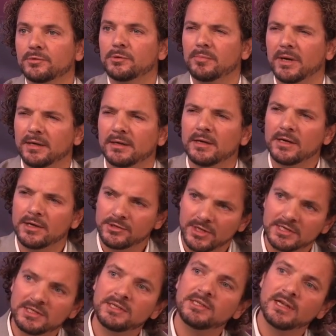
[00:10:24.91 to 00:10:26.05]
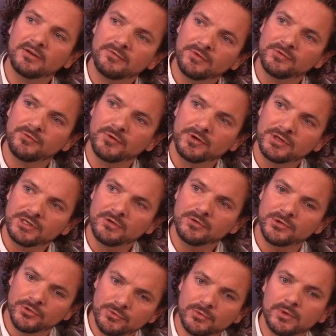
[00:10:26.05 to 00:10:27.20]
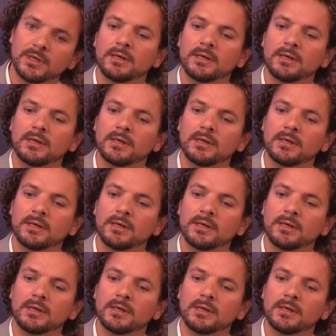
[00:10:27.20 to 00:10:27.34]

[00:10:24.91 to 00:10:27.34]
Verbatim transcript: to pay. So that's the incentive for the C O two.